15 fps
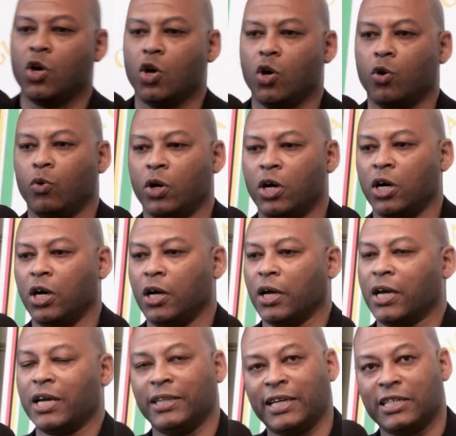who were
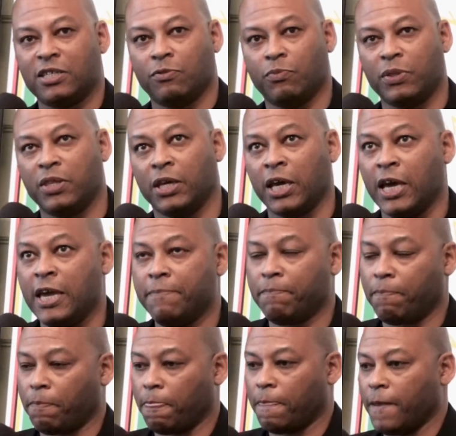connected with the game.